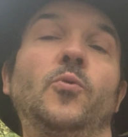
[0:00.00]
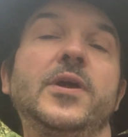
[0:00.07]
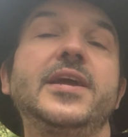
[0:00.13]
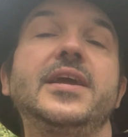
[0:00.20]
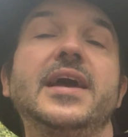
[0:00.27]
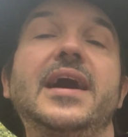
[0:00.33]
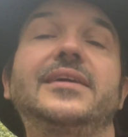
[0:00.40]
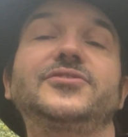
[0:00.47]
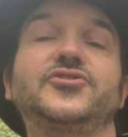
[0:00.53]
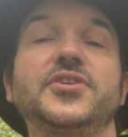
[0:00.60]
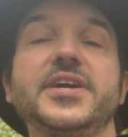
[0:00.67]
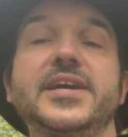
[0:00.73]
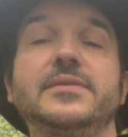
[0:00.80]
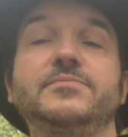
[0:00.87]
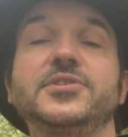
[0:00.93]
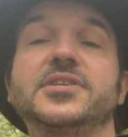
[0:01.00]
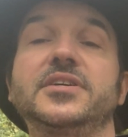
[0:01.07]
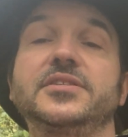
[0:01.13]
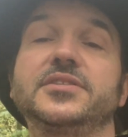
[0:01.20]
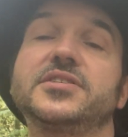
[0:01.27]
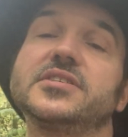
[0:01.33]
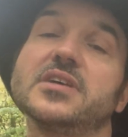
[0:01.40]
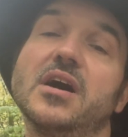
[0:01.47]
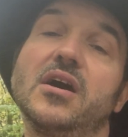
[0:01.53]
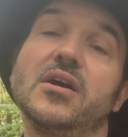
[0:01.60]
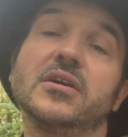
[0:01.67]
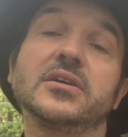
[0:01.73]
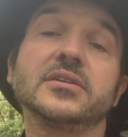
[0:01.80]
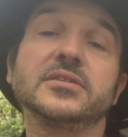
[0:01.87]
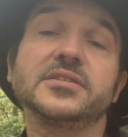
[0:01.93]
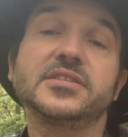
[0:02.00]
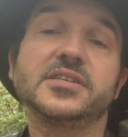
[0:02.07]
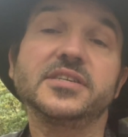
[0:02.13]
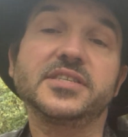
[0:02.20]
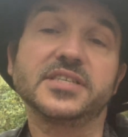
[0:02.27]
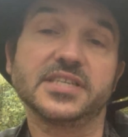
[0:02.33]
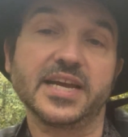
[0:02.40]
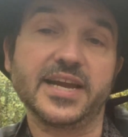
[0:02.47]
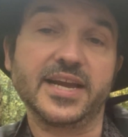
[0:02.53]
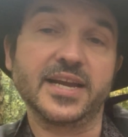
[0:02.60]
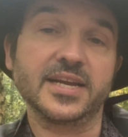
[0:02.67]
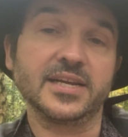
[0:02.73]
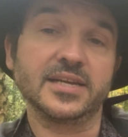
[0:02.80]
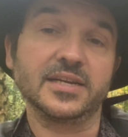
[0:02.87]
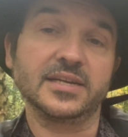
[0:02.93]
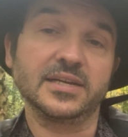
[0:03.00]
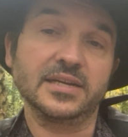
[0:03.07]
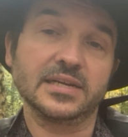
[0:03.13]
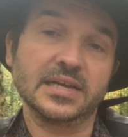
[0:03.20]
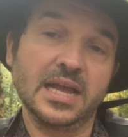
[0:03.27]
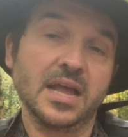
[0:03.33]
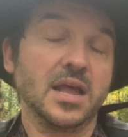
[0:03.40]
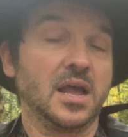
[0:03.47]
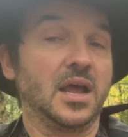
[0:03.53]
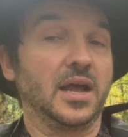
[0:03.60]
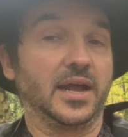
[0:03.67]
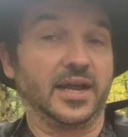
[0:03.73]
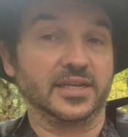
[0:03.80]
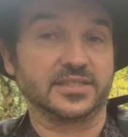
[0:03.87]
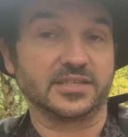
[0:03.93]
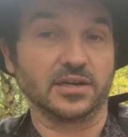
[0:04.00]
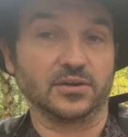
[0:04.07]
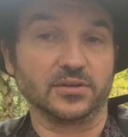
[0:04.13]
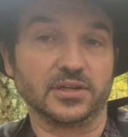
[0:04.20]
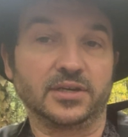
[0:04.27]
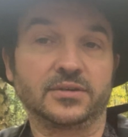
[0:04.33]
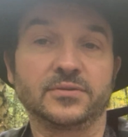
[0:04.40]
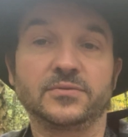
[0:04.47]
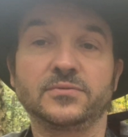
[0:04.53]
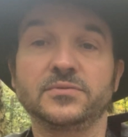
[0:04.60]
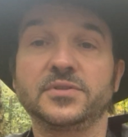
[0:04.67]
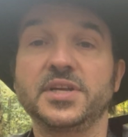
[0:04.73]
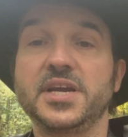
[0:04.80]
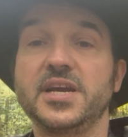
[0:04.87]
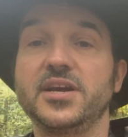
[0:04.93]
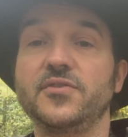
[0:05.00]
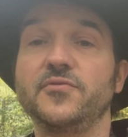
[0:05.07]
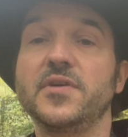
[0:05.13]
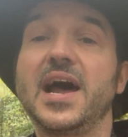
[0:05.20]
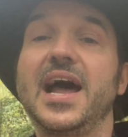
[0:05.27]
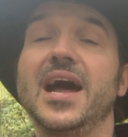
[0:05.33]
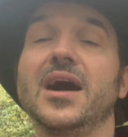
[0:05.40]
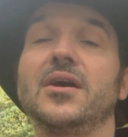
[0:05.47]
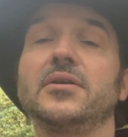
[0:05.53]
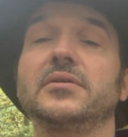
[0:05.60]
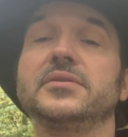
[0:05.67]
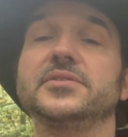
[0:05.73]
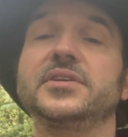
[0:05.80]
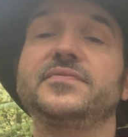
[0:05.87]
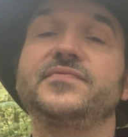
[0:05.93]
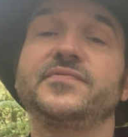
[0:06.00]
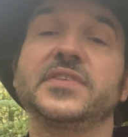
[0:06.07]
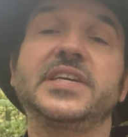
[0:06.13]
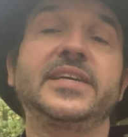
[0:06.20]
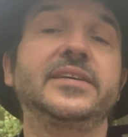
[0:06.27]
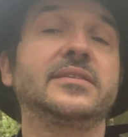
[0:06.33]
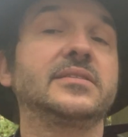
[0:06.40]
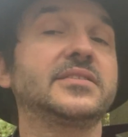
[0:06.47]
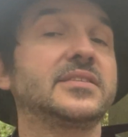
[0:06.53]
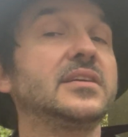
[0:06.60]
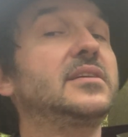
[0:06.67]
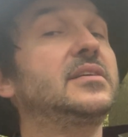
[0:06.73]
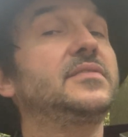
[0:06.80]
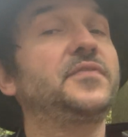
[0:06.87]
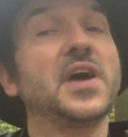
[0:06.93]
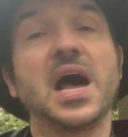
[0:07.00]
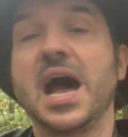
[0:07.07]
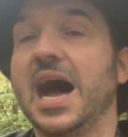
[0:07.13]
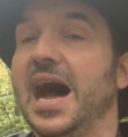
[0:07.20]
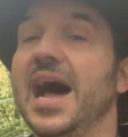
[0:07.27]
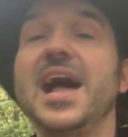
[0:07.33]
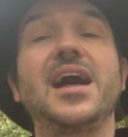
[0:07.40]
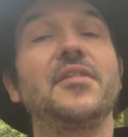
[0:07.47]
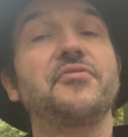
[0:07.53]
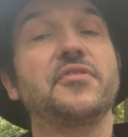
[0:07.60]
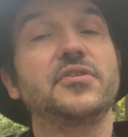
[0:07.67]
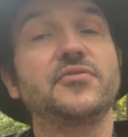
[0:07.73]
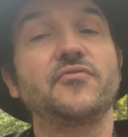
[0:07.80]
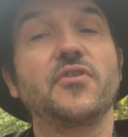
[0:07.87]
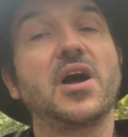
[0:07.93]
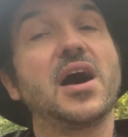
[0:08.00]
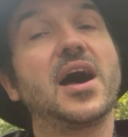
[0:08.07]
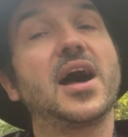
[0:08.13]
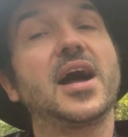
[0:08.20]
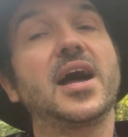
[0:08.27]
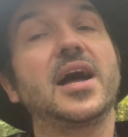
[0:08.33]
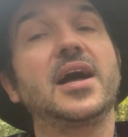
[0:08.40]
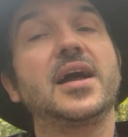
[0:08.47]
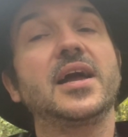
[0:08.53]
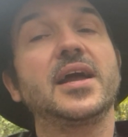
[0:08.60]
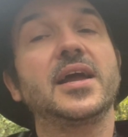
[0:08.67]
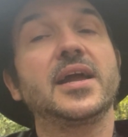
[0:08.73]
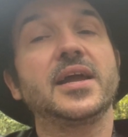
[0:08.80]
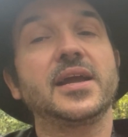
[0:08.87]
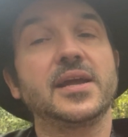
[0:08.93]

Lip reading: we had dreams and songs to sing. It's so lonely round the fields of Athenry.